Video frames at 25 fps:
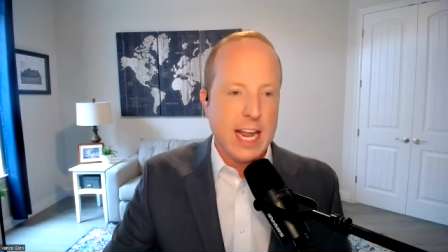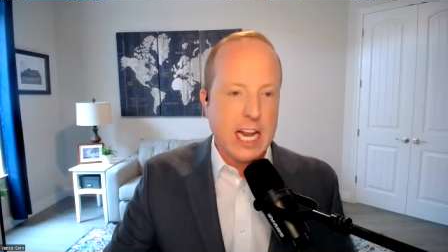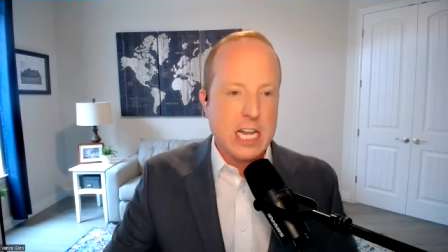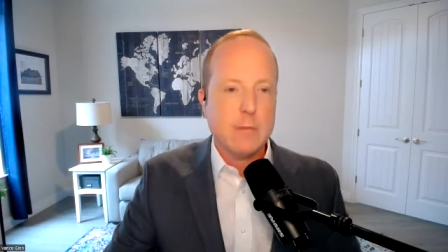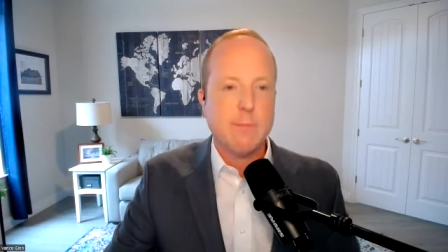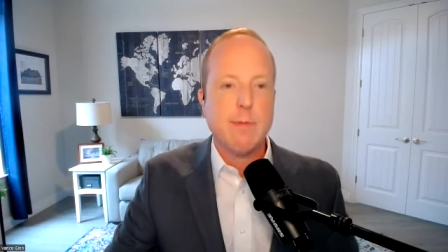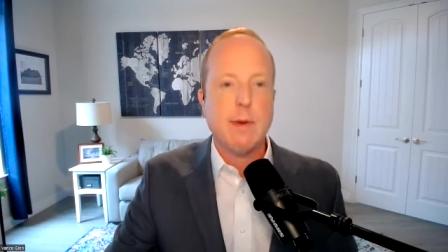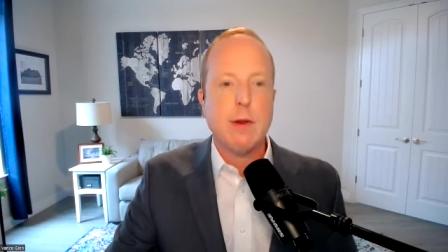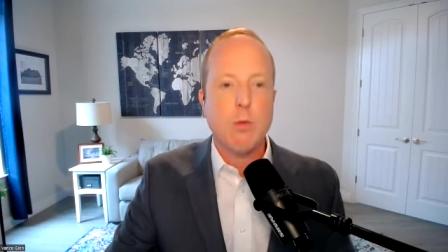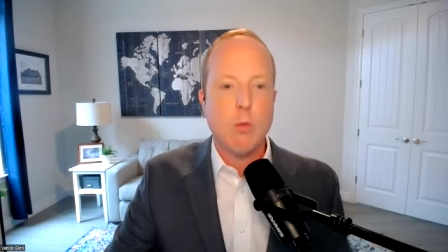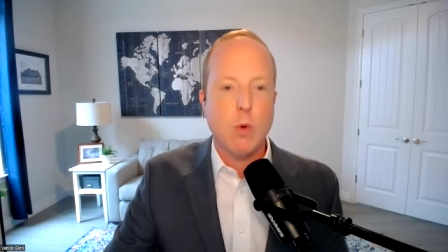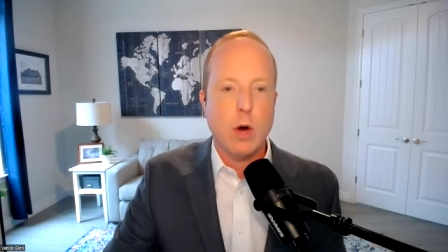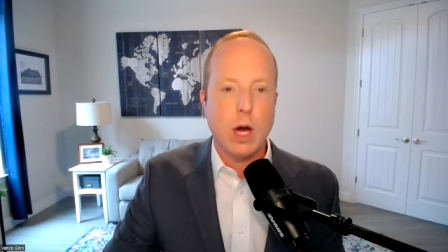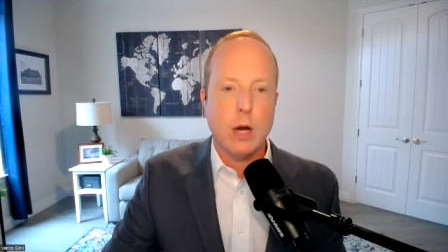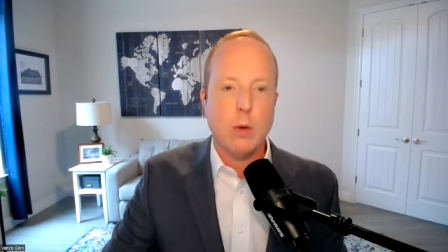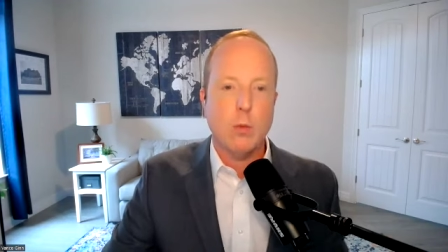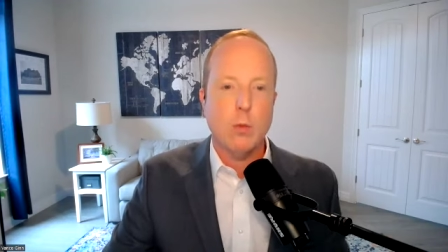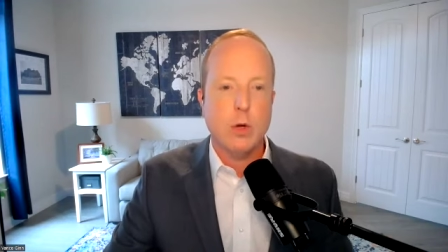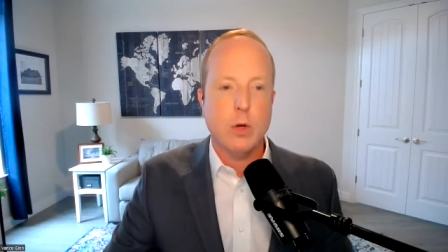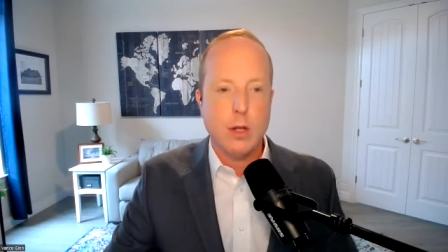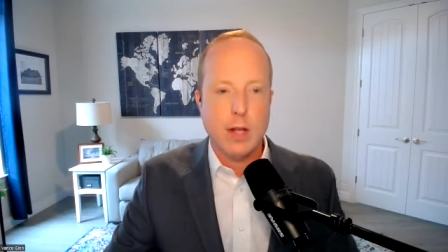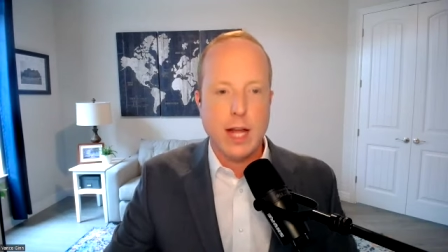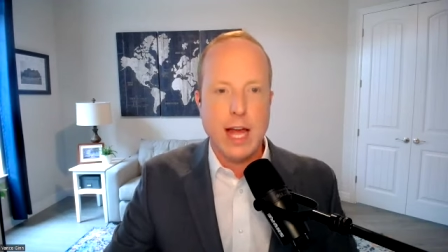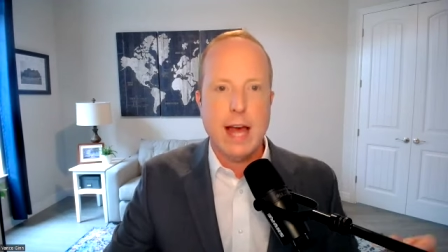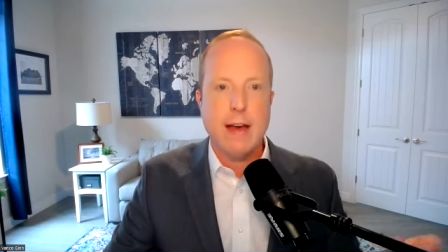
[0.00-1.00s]
H B one
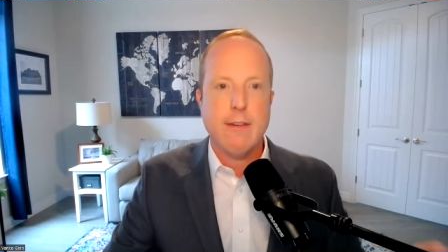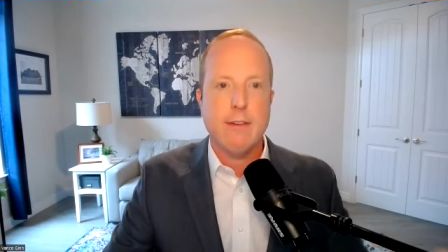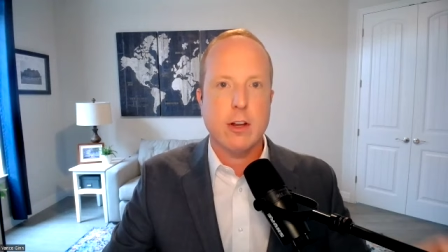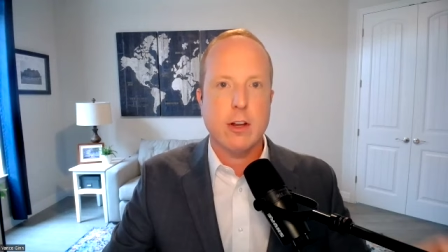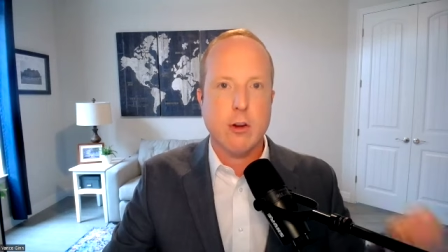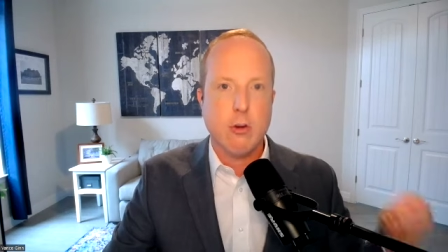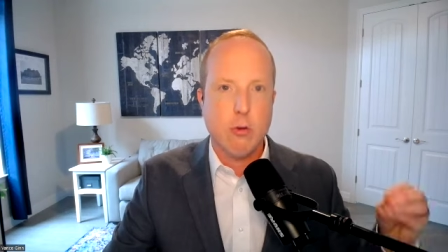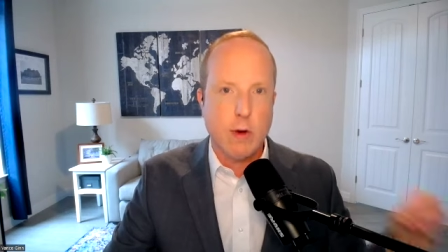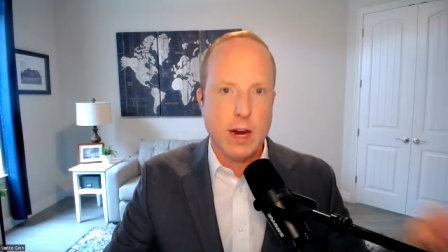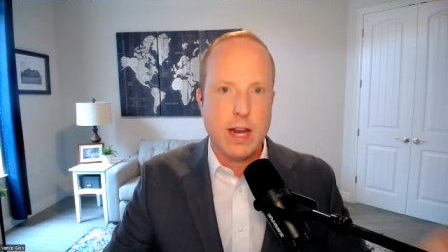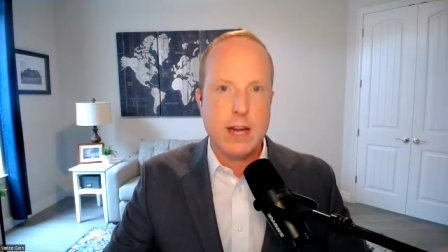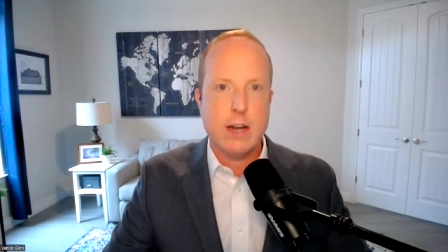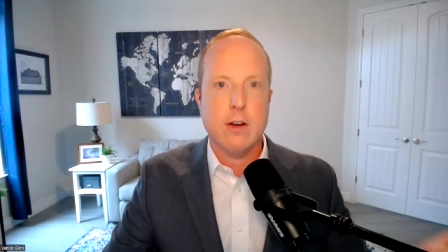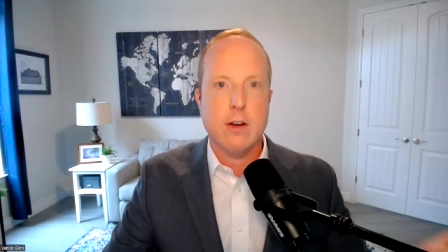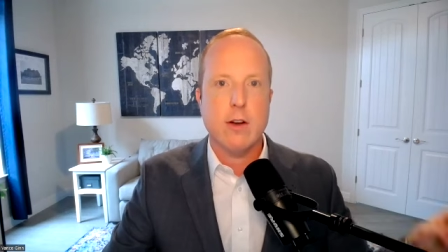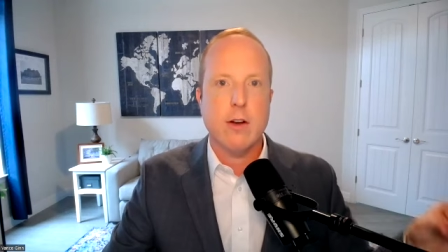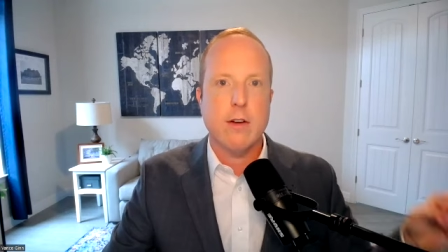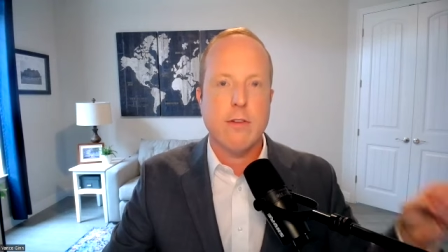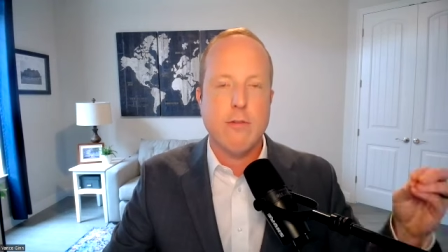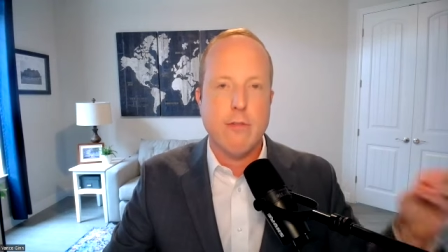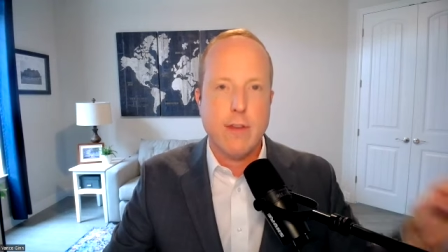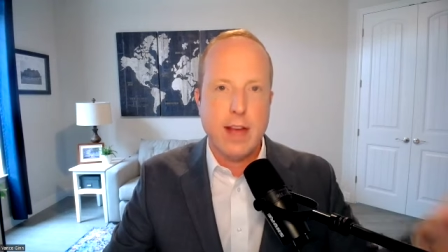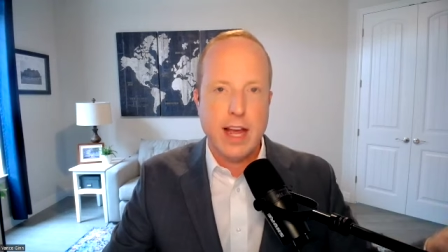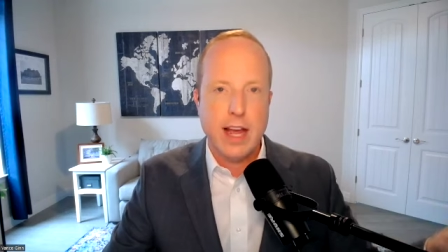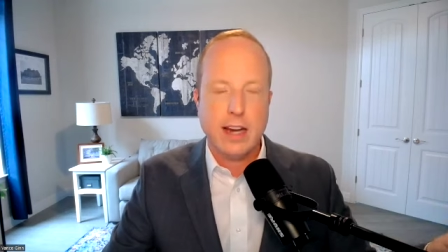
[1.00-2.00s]
will have a greater
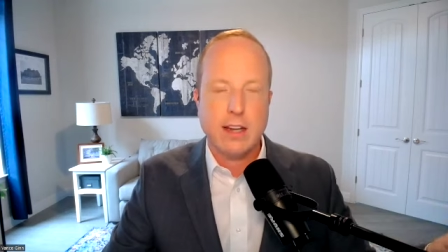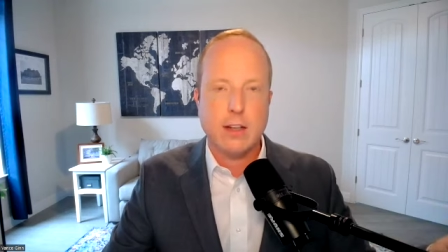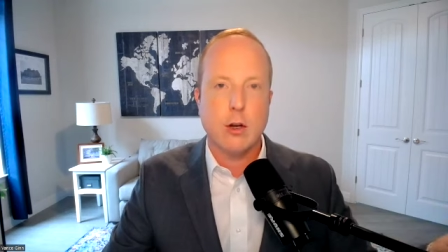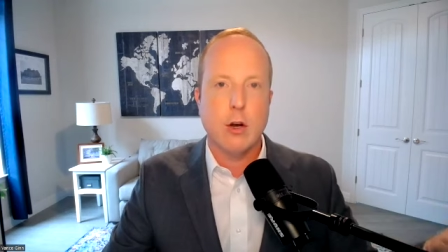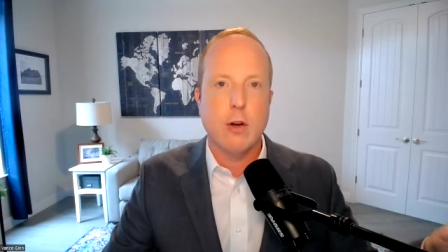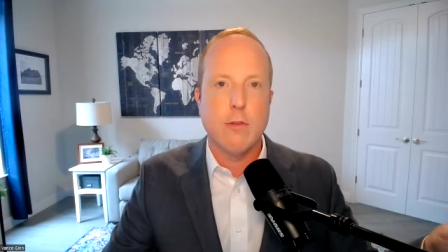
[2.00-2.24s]
effect